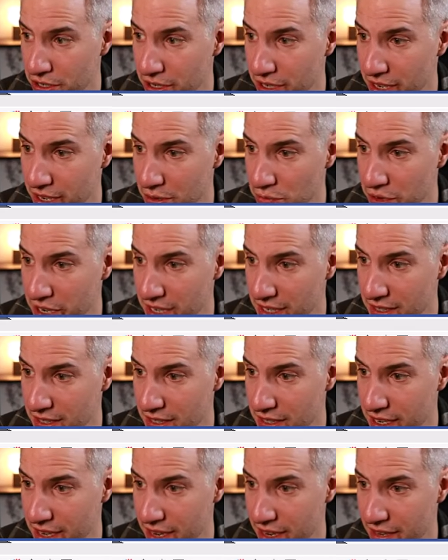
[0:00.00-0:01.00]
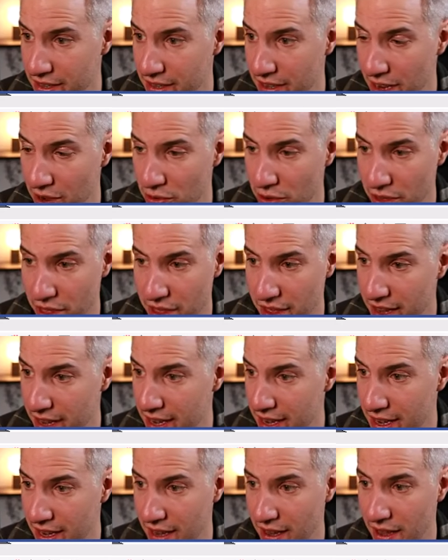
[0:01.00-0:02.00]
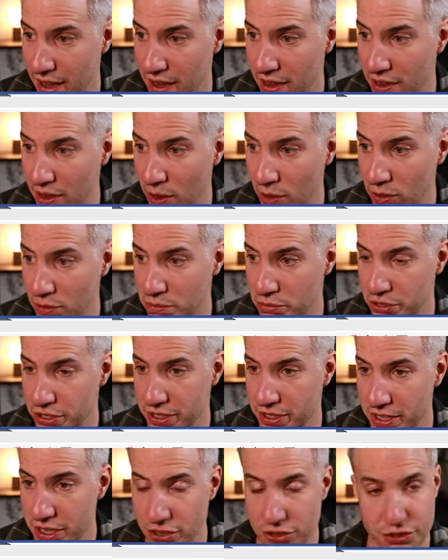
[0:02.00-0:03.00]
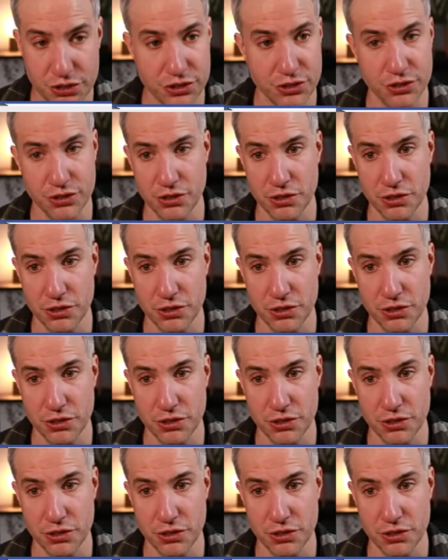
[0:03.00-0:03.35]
and we can see the entire thing and all the procedure to use